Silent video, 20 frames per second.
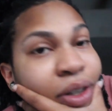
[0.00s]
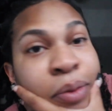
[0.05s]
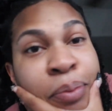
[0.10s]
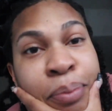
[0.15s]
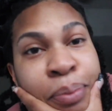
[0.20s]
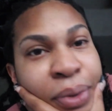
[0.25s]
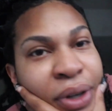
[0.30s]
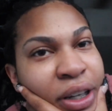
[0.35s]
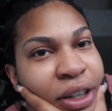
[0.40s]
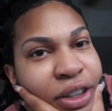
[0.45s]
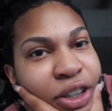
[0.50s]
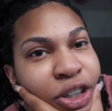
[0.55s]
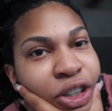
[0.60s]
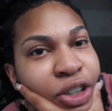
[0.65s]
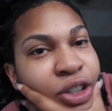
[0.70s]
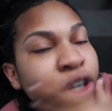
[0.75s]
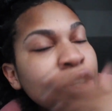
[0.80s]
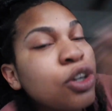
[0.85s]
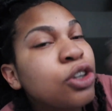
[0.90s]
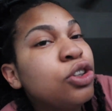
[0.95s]

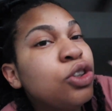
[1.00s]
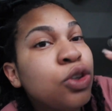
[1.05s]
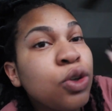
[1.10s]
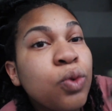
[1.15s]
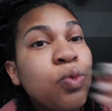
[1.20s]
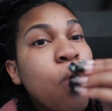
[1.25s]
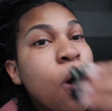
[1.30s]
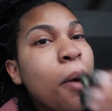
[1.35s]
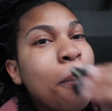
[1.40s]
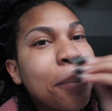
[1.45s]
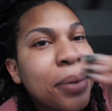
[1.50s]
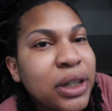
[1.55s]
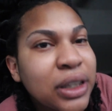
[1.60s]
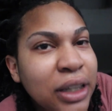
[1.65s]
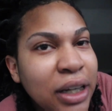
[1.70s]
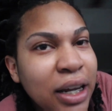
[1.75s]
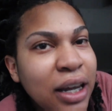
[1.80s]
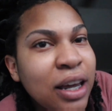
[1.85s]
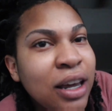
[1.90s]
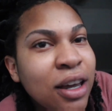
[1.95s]
Bitch, you won't
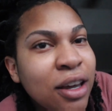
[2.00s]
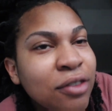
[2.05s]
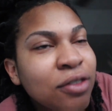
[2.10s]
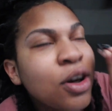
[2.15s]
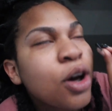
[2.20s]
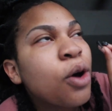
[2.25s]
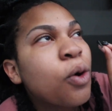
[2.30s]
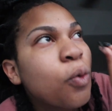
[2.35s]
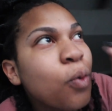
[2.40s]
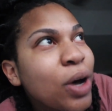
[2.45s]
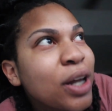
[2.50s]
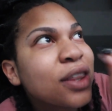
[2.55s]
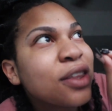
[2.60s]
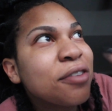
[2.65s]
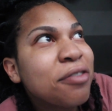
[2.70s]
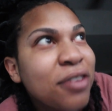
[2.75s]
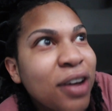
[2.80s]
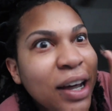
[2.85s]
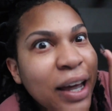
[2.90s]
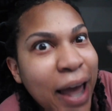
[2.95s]
believe what
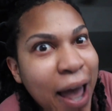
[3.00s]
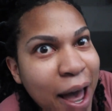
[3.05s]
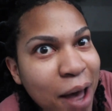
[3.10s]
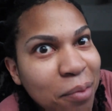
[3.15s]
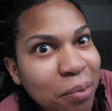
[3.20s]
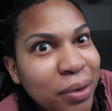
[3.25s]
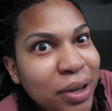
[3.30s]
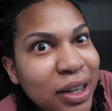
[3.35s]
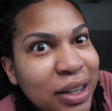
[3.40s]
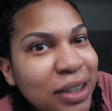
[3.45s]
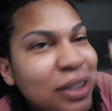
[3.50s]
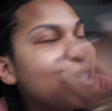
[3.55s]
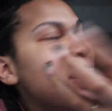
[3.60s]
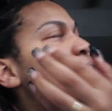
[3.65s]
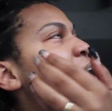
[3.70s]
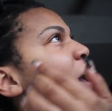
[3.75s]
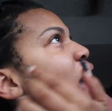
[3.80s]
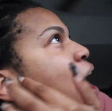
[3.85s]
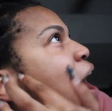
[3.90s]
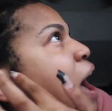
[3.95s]
the fuck happened.
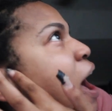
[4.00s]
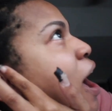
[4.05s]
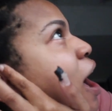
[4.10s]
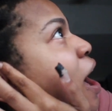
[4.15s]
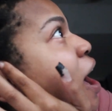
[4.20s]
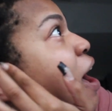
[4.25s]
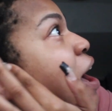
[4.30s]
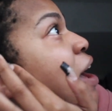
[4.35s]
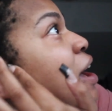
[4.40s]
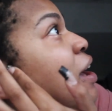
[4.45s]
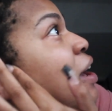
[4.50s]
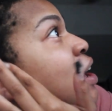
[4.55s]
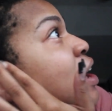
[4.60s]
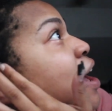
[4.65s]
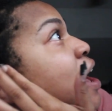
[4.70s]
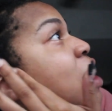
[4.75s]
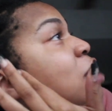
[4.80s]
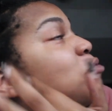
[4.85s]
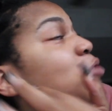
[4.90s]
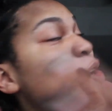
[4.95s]
Like,
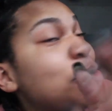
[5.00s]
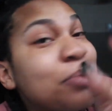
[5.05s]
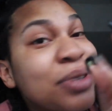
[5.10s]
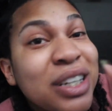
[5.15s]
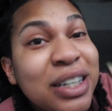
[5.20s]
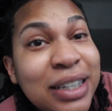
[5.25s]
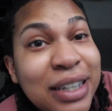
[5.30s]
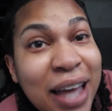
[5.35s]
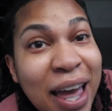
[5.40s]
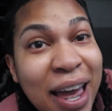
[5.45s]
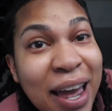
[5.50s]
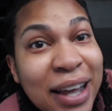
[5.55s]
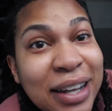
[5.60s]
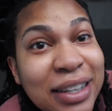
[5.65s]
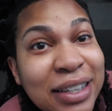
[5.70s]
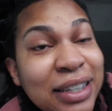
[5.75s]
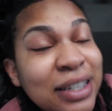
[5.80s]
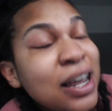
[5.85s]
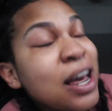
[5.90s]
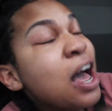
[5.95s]
I am
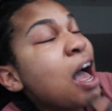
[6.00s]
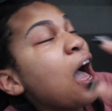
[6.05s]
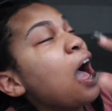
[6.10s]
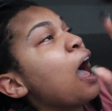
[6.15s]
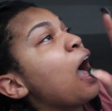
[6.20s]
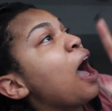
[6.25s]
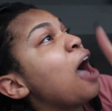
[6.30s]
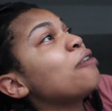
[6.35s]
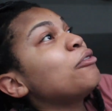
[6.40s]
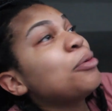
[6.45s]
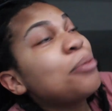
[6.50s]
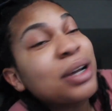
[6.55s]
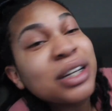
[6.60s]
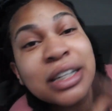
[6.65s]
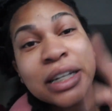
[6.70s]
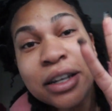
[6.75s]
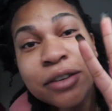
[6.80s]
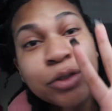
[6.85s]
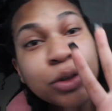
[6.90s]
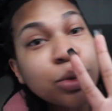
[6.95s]
upset. I'm
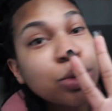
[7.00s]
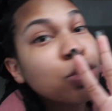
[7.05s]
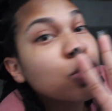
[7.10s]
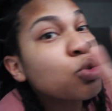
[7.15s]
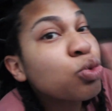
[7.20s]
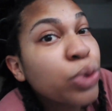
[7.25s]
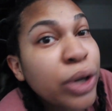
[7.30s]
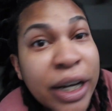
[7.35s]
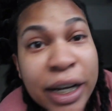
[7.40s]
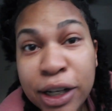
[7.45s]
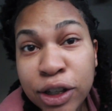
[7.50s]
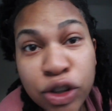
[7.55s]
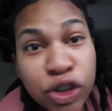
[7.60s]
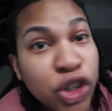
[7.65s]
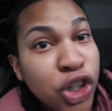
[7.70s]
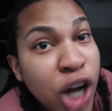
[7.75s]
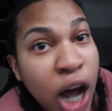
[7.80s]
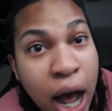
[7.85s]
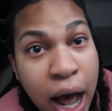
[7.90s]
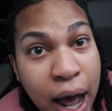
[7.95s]
about to give you
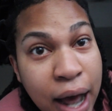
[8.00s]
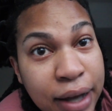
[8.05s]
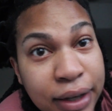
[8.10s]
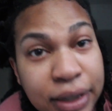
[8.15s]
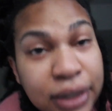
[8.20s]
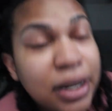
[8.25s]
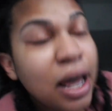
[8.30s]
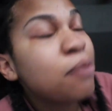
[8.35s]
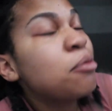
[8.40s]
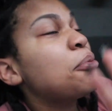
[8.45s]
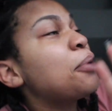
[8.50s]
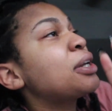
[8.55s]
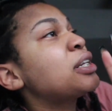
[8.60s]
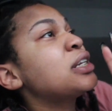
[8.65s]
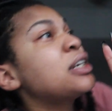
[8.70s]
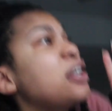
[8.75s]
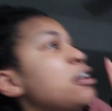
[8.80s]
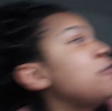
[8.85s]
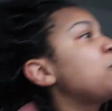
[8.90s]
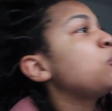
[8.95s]
screenshots. I'm about
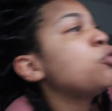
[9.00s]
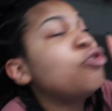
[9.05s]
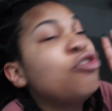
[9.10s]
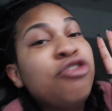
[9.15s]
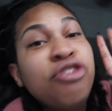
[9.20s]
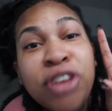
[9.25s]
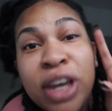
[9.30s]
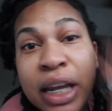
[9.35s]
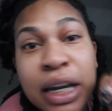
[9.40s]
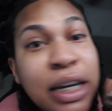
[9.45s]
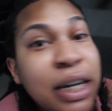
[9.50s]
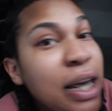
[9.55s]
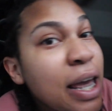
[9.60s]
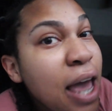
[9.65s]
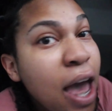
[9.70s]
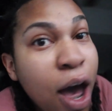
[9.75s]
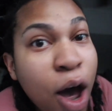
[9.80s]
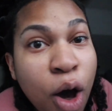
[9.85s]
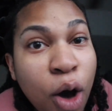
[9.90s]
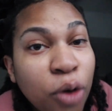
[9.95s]
to give you
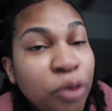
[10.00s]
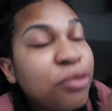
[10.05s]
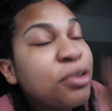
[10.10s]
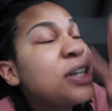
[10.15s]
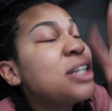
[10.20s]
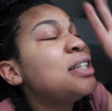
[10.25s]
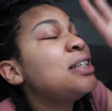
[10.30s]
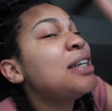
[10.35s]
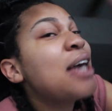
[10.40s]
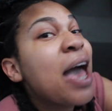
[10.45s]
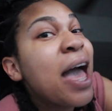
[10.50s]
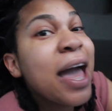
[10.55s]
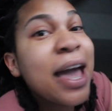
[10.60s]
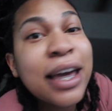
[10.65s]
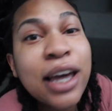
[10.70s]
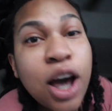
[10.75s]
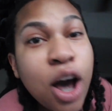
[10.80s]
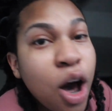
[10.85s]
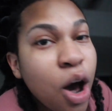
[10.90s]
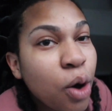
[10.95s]
video.
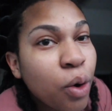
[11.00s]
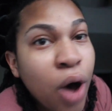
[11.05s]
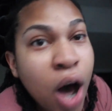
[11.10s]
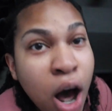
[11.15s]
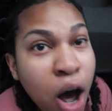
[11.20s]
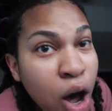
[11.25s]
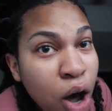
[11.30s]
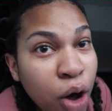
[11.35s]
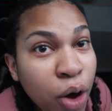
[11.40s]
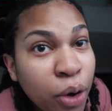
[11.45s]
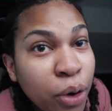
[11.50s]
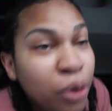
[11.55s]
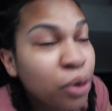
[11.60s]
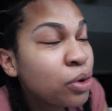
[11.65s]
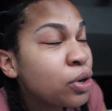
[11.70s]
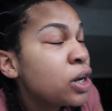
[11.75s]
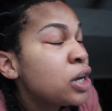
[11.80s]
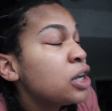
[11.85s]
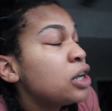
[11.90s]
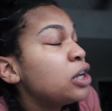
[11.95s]
Video, ho.